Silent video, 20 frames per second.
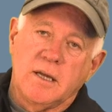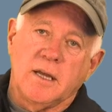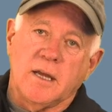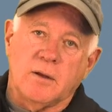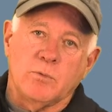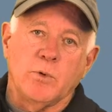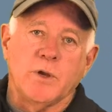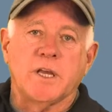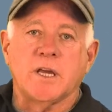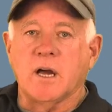
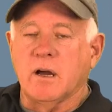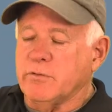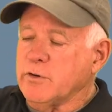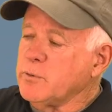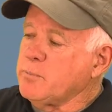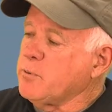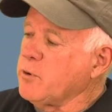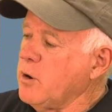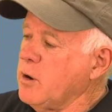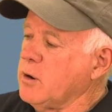and we
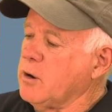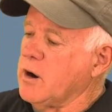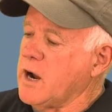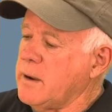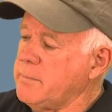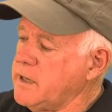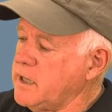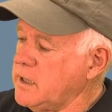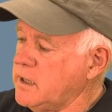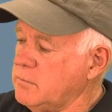covered
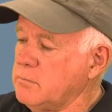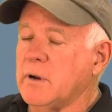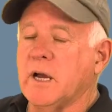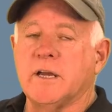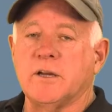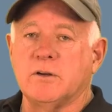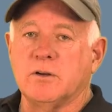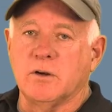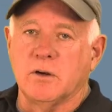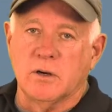programming in
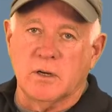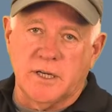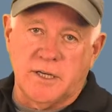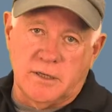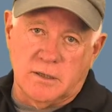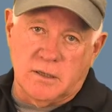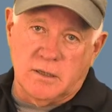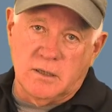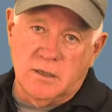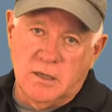my
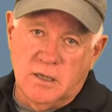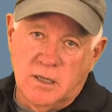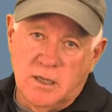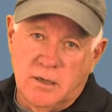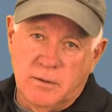earlier